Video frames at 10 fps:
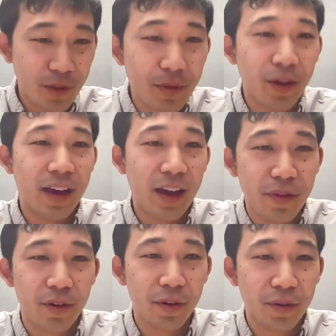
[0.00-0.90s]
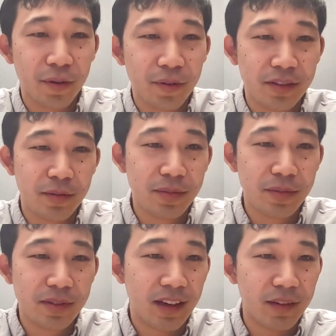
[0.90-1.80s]
build out their own
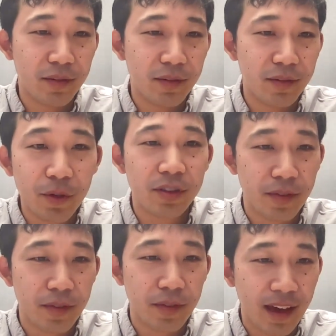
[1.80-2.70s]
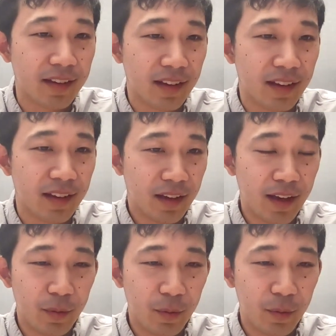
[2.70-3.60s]
systems. And most of that,
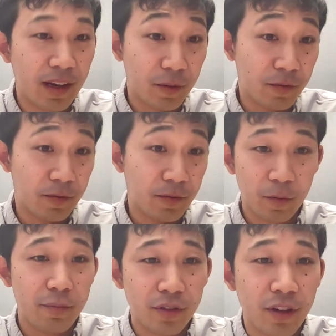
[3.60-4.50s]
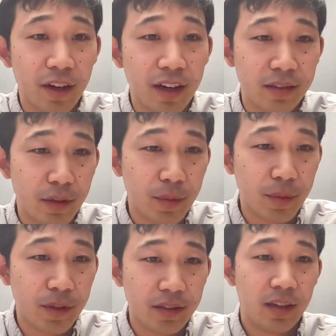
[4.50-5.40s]
when I've been talking to
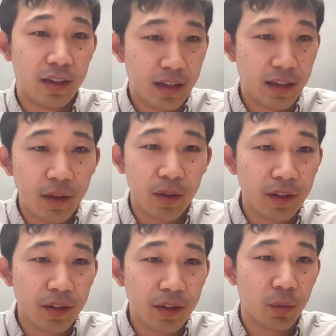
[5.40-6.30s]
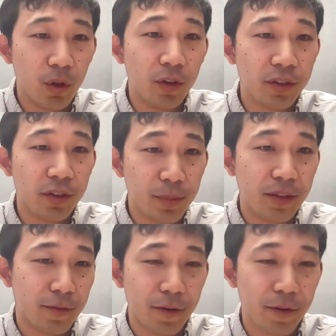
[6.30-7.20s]
them, is, hey, we'll
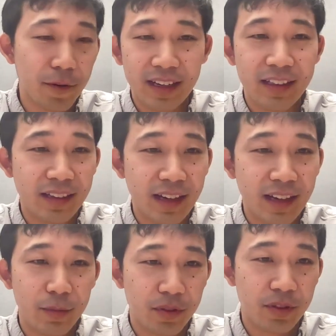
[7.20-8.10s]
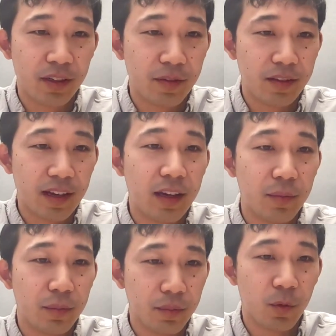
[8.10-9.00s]
spend the first 80-90% of the
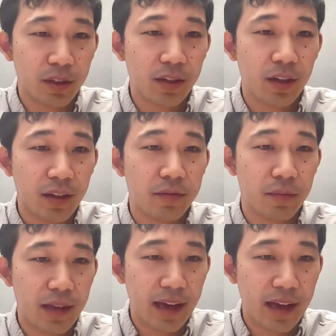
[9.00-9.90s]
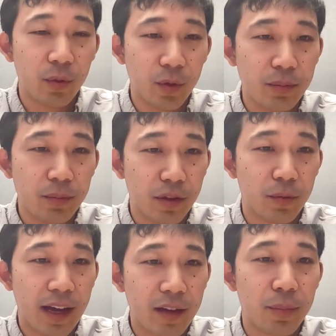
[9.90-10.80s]
time working on how do we
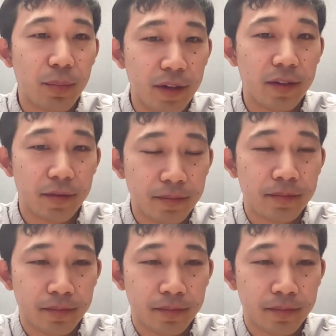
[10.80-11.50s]
make the RAG better.